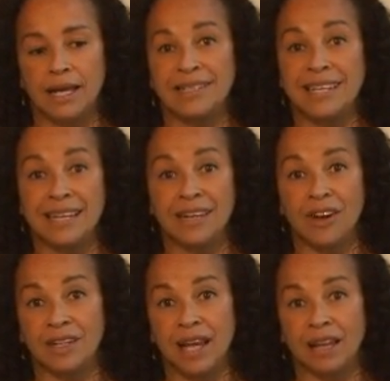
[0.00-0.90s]
is needed
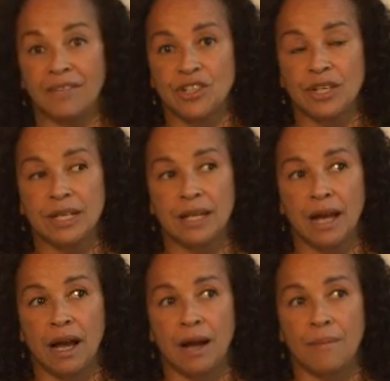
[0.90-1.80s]
on television,
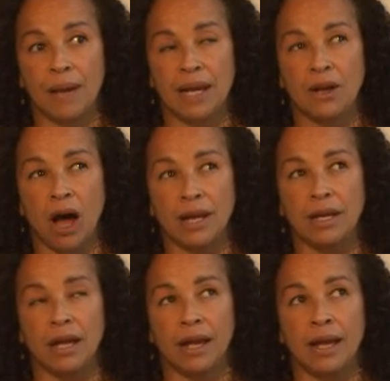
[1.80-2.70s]
and not
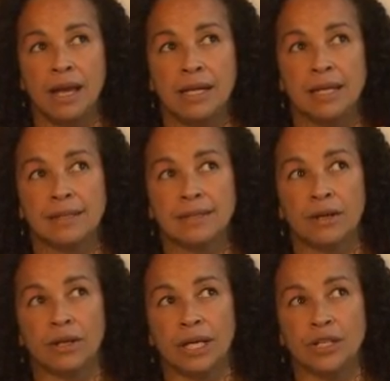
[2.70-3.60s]
in a
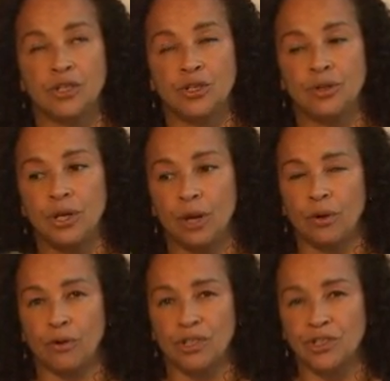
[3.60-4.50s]
necessarily
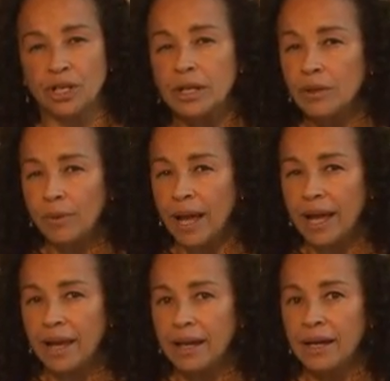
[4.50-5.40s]
Judeo-Christian
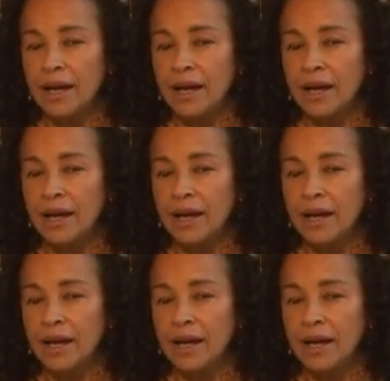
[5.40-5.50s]
way.